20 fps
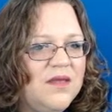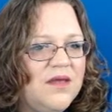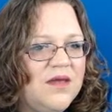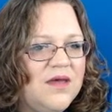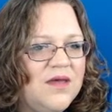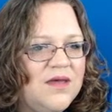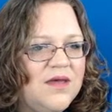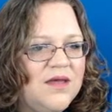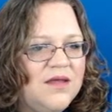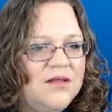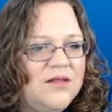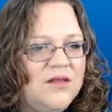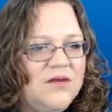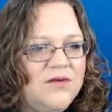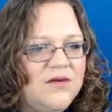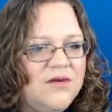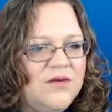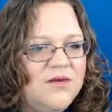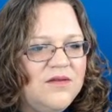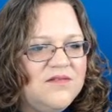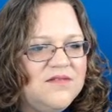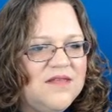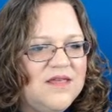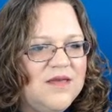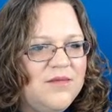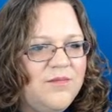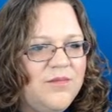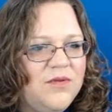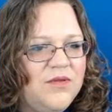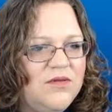logo
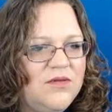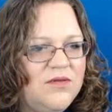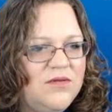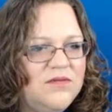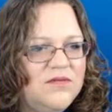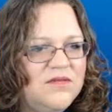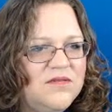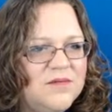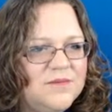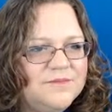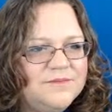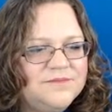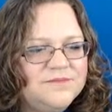examples.